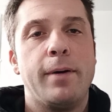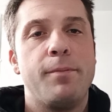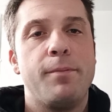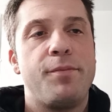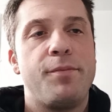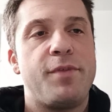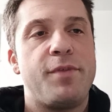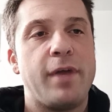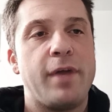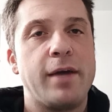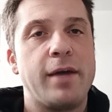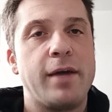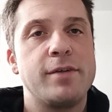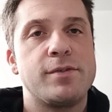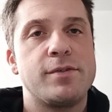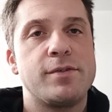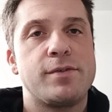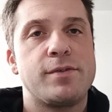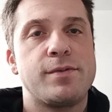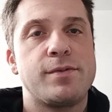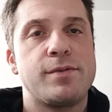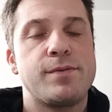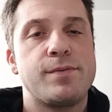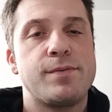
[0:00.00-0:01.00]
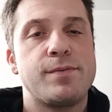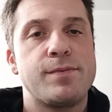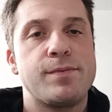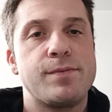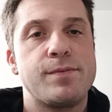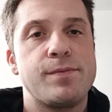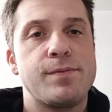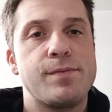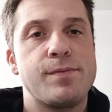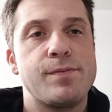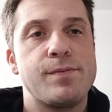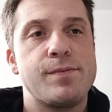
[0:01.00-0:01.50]
Things
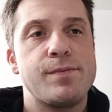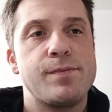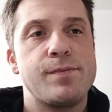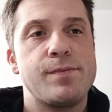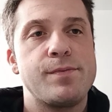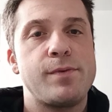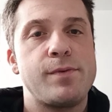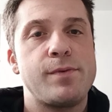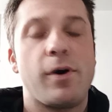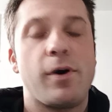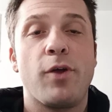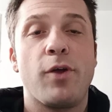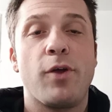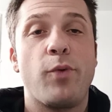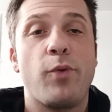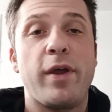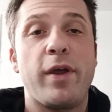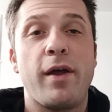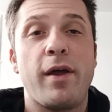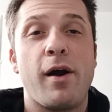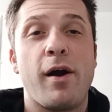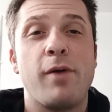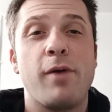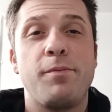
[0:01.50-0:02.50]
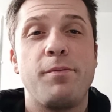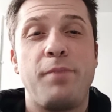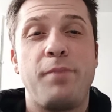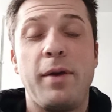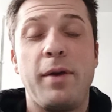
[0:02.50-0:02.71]
are the way they are.